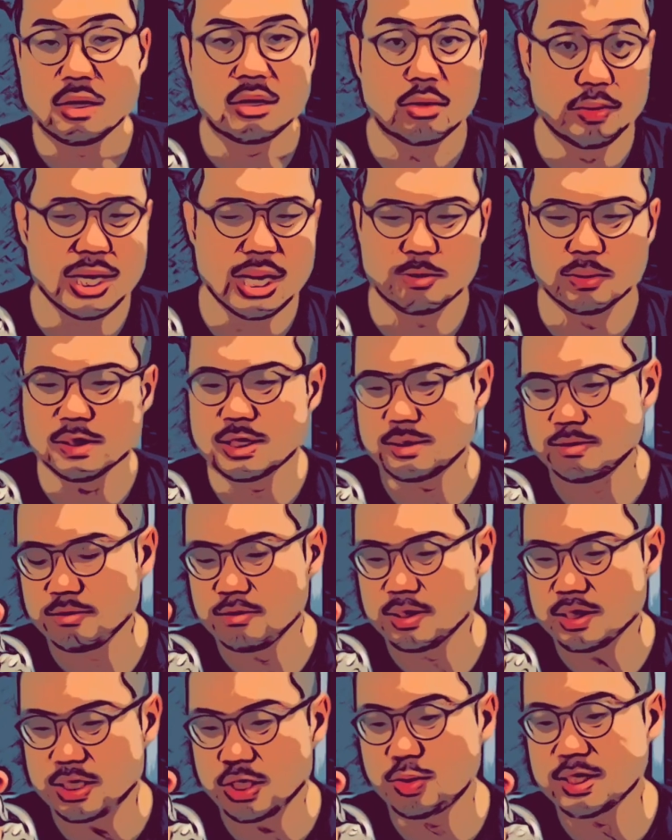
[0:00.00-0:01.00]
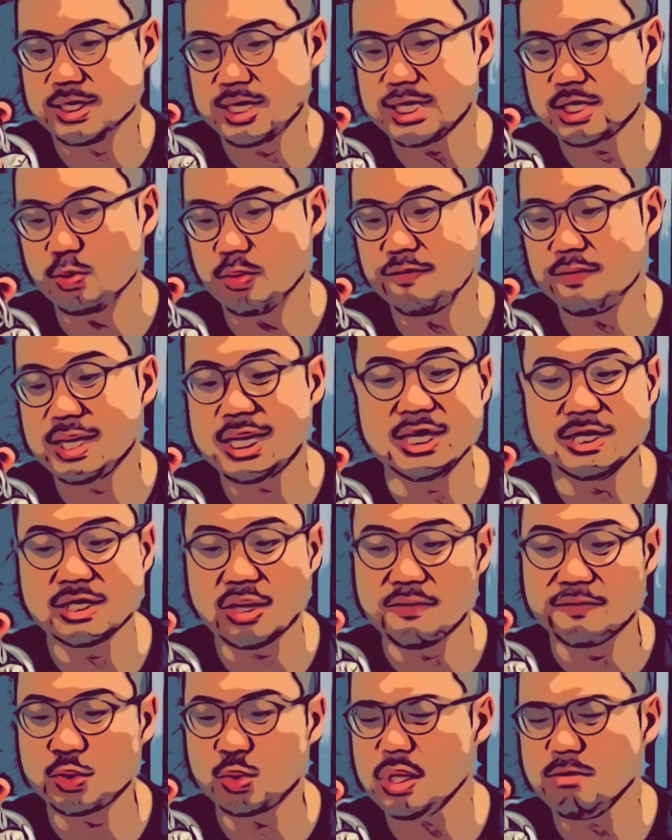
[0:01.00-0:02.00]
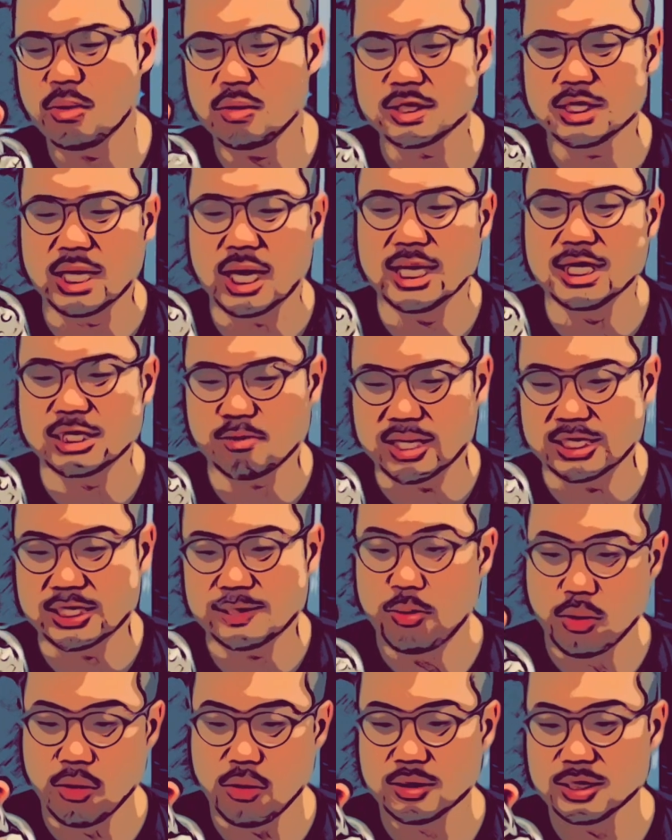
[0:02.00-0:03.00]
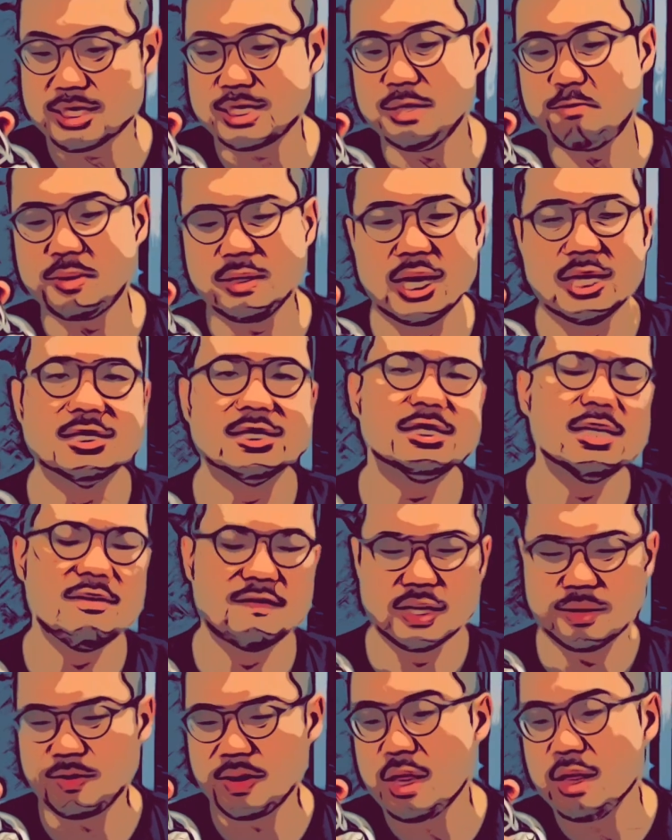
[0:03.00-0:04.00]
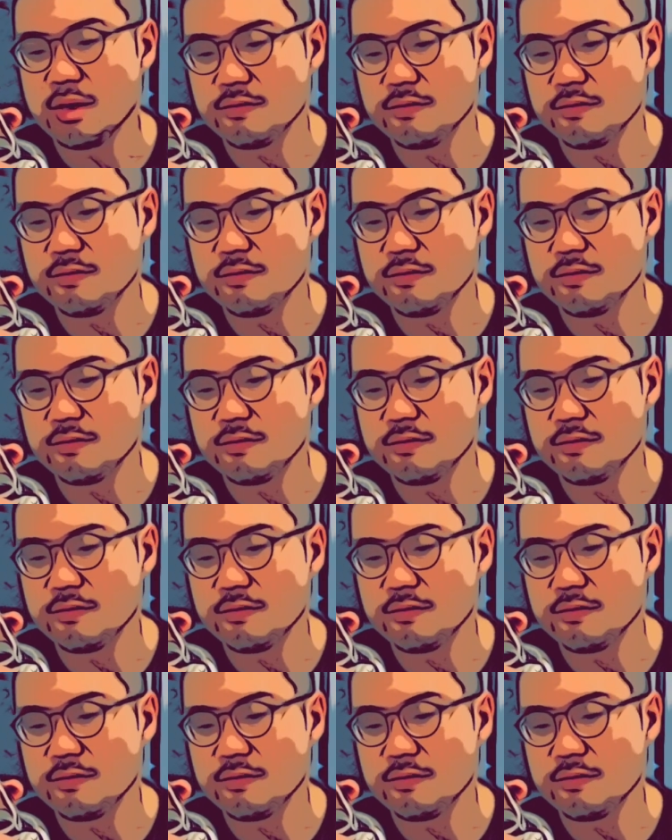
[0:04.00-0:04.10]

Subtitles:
green apples, citrus zest with hints of sweet malt and spice. Pour, sip and savor.